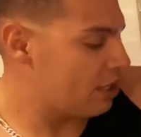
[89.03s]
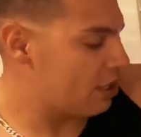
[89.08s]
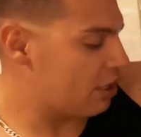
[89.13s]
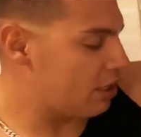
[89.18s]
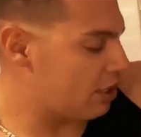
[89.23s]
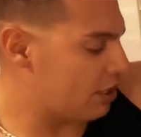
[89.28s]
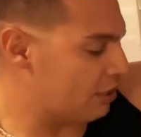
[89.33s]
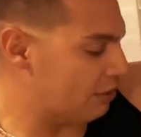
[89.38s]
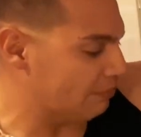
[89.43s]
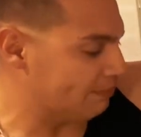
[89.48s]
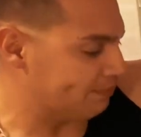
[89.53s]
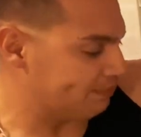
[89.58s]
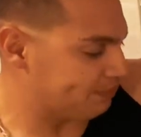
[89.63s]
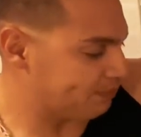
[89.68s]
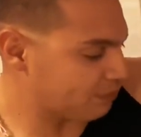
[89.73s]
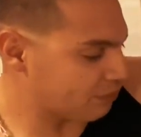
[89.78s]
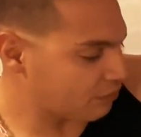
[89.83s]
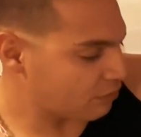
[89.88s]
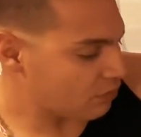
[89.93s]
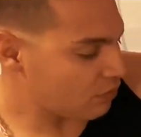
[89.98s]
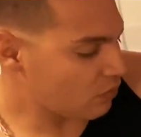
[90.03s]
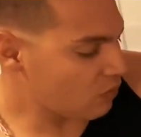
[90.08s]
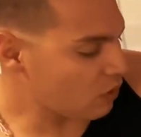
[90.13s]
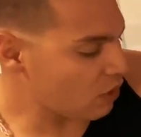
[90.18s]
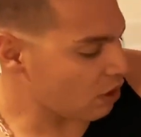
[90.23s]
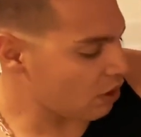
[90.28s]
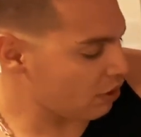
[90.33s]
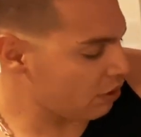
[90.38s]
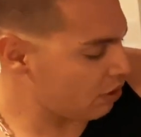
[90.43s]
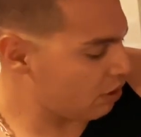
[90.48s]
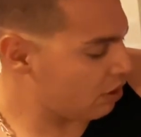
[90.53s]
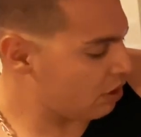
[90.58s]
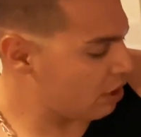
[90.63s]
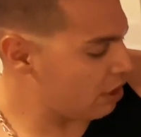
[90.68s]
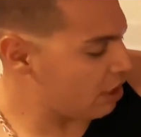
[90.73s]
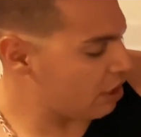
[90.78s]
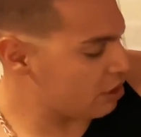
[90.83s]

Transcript: I